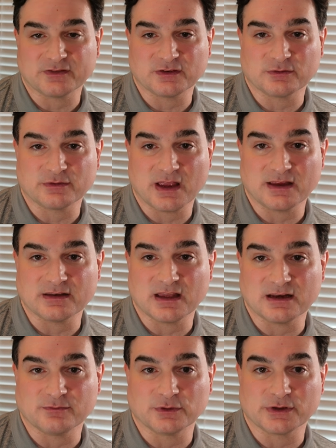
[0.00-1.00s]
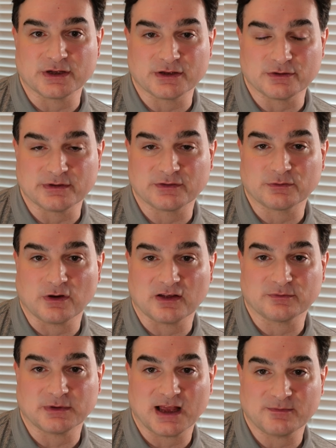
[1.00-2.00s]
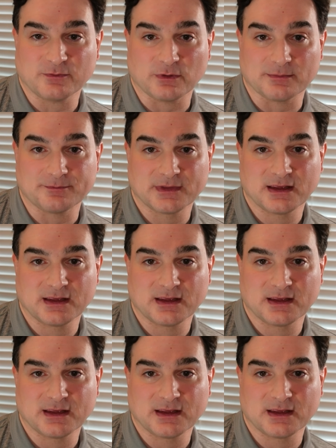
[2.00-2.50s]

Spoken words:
create native-looking GUIs cross-platform,